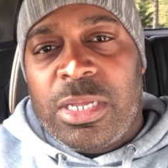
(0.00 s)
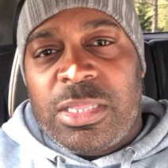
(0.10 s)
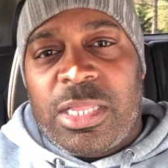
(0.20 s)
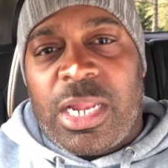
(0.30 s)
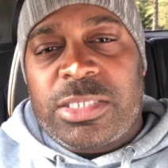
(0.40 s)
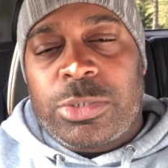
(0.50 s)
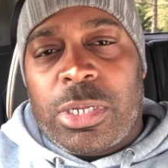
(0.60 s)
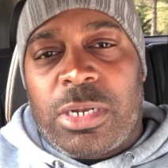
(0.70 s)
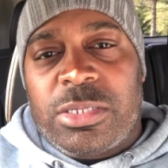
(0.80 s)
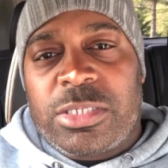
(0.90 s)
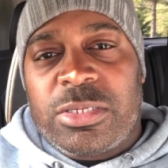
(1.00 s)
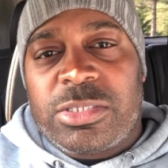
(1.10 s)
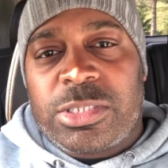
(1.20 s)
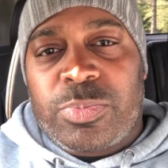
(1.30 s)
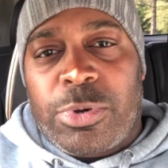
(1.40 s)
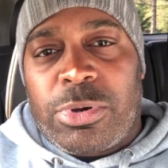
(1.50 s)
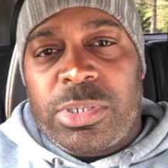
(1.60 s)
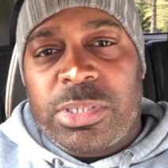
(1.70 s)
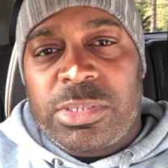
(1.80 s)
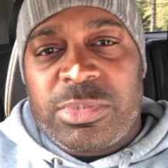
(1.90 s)
That's going to spur
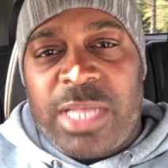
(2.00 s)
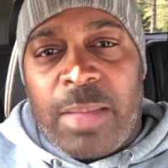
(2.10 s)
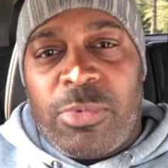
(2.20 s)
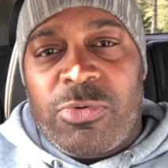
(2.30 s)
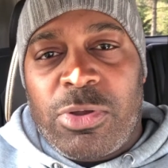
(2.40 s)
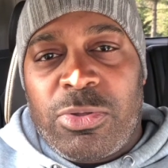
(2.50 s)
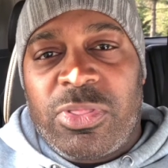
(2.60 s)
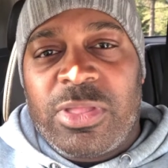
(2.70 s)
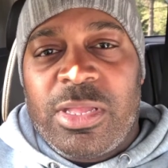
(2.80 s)
some top growth.